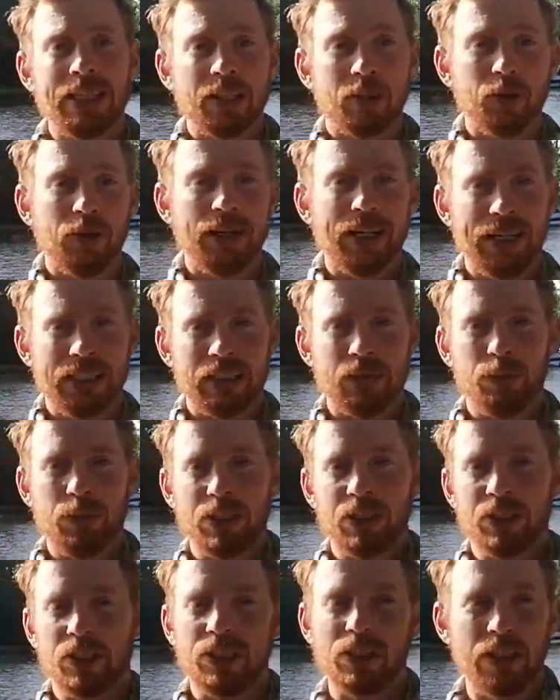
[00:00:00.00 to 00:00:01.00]
did the Great
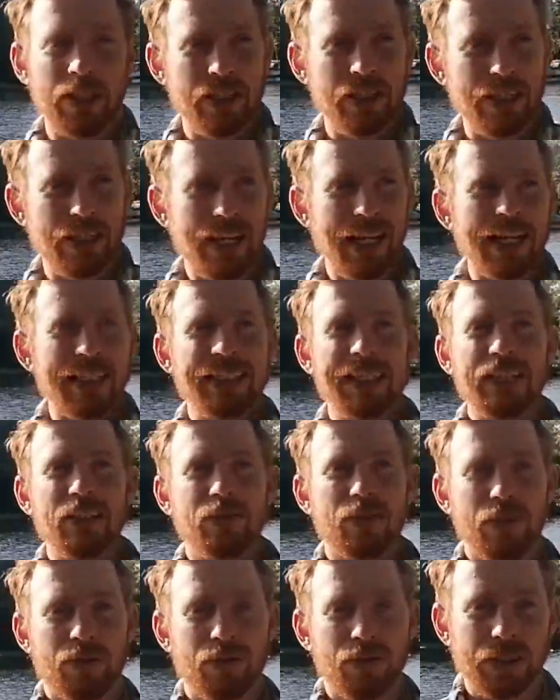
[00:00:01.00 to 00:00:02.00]
Exhibition in I think
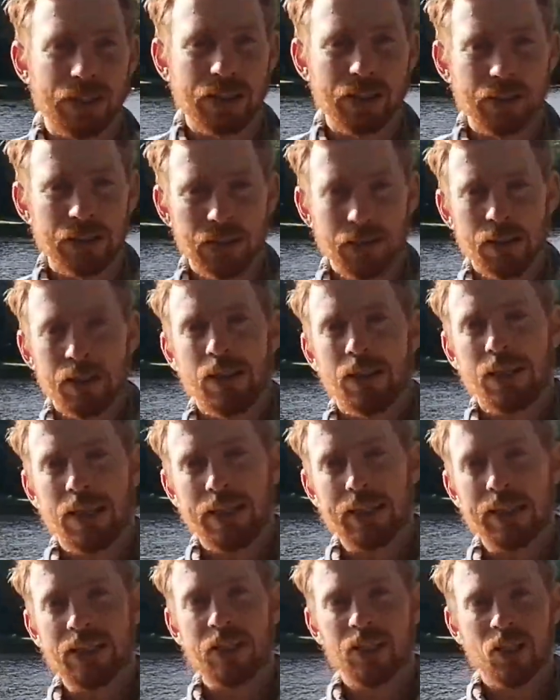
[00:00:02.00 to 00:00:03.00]
1850,
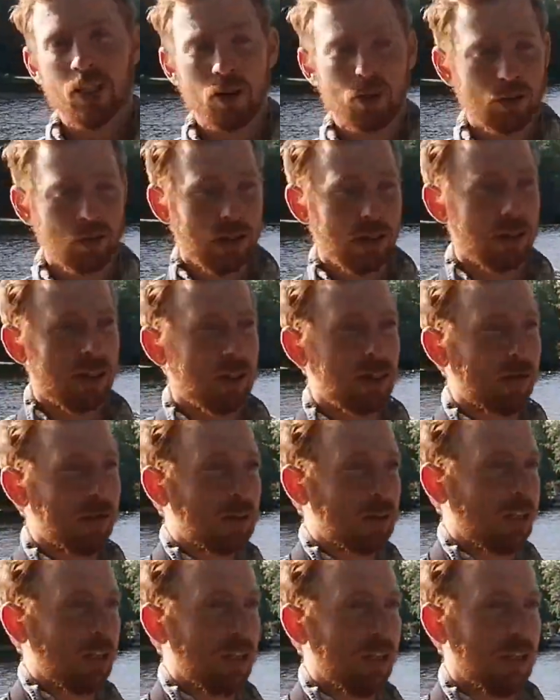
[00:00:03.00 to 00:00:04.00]
they showed that there
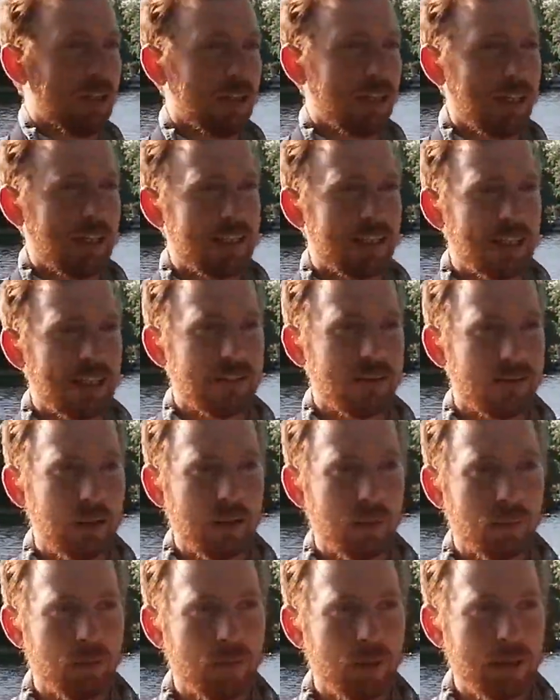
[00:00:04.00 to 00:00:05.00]
was
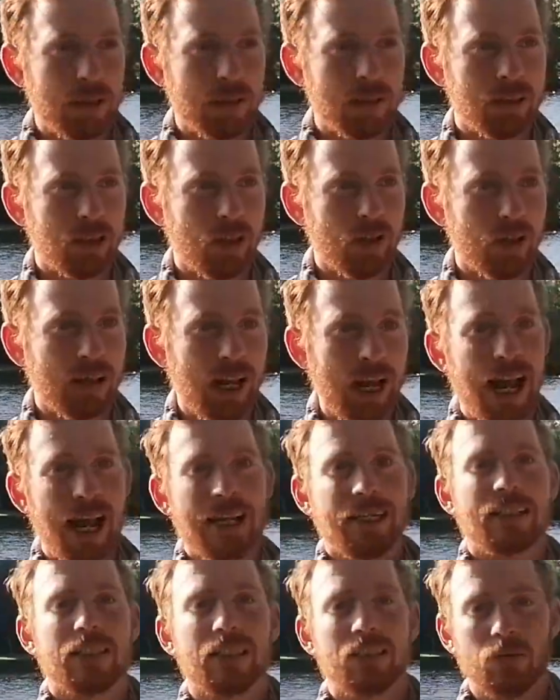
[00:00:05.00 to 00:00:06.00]
they showed
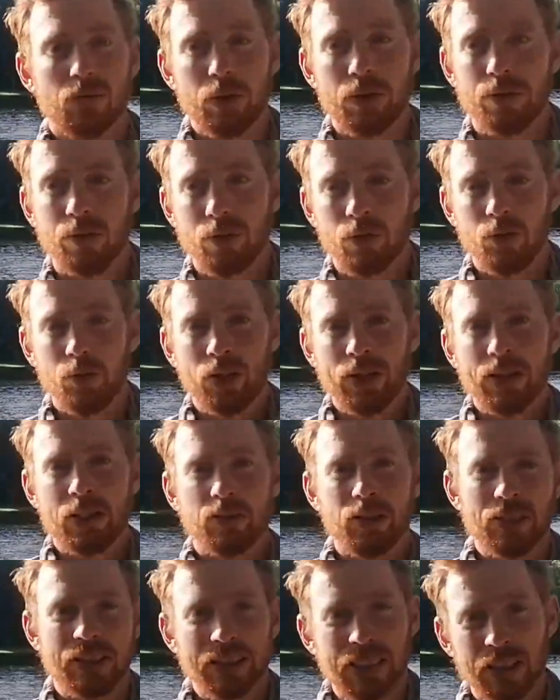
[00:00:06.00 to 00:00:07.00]
hats with Great
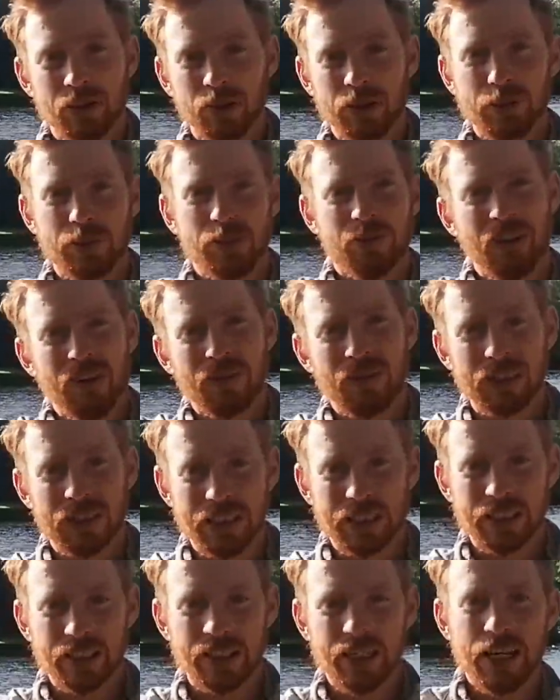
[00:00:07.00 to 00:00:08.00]
Crested Grebe feathers
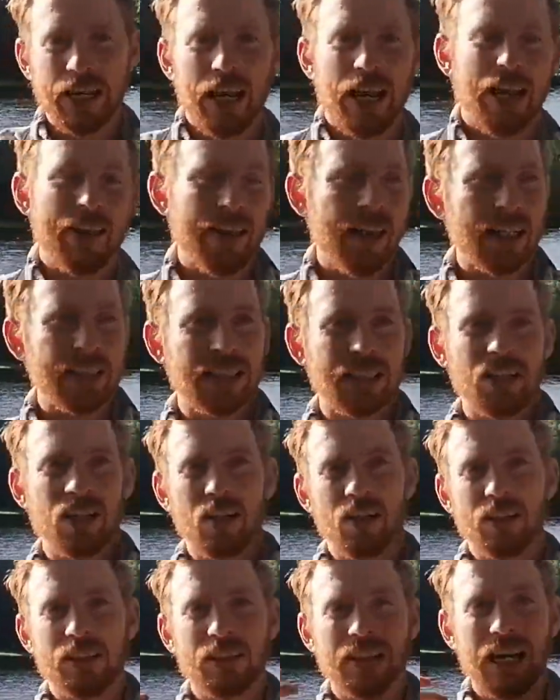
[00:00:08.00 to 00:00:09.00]
in, and that
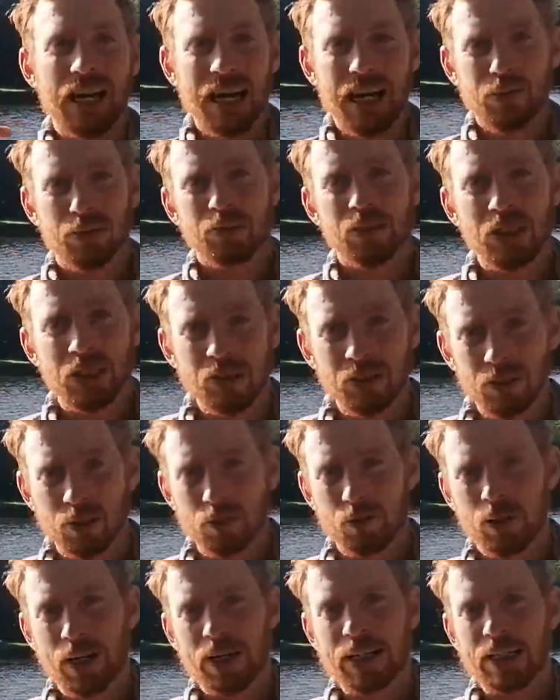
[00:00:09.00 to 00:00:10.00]
started an absolute
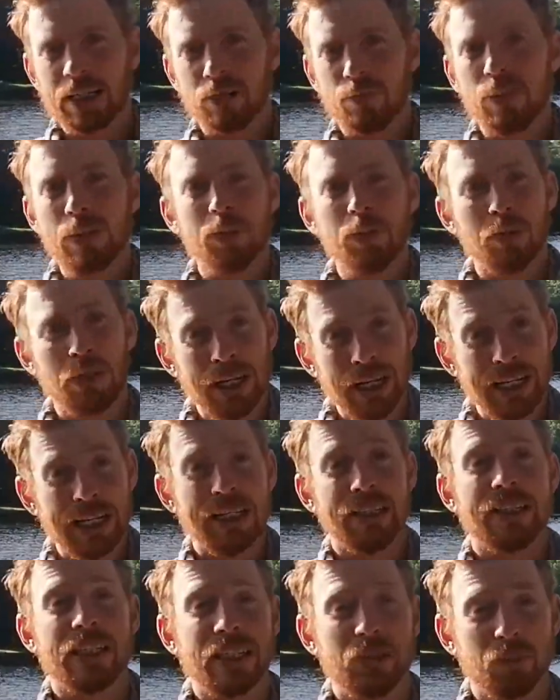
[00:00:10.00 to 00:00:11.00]
craze of people
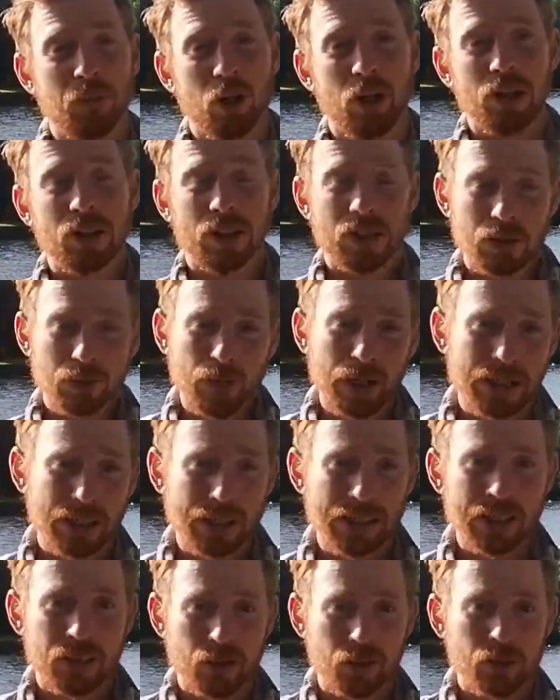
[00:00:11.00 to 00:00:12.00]
killing these birds to make
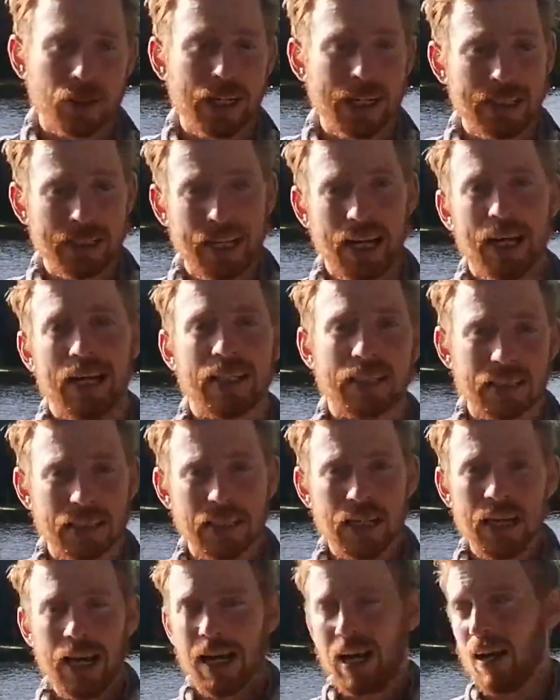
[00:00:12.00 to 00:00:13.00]
these ornate hats
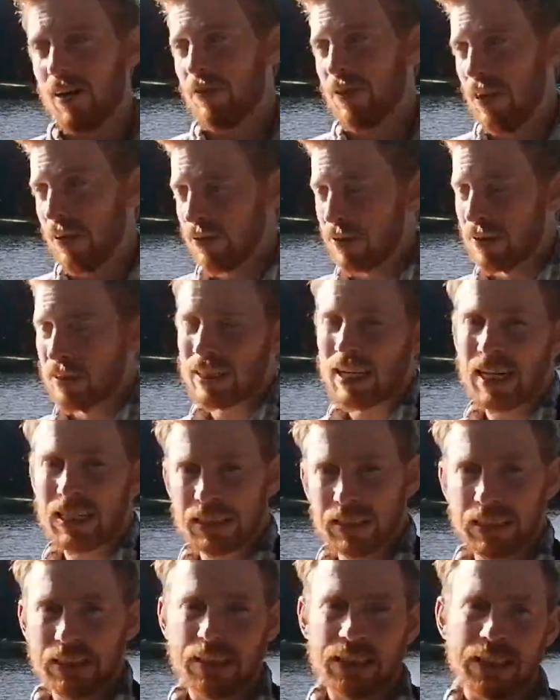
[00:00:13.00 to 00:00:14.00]
out of their
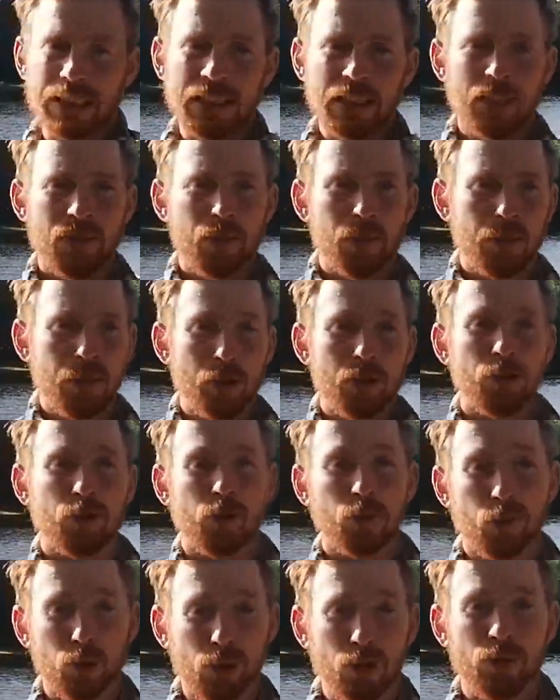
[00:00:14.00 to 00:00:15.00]
fantastically
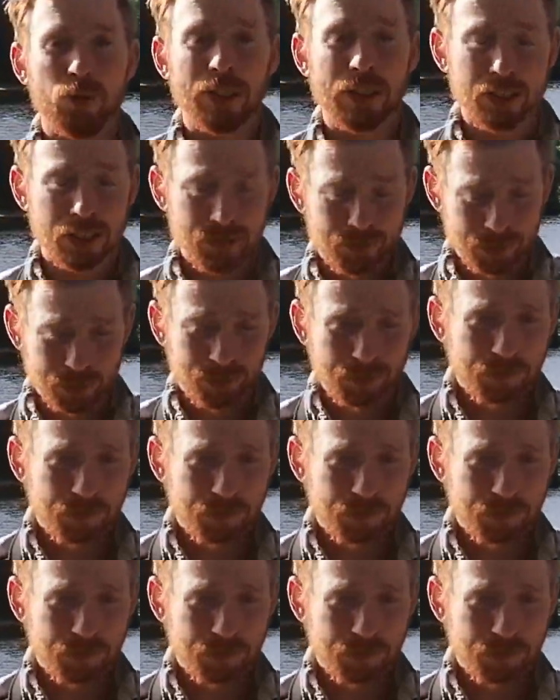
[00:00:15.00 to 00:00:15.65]
beautiful plumage.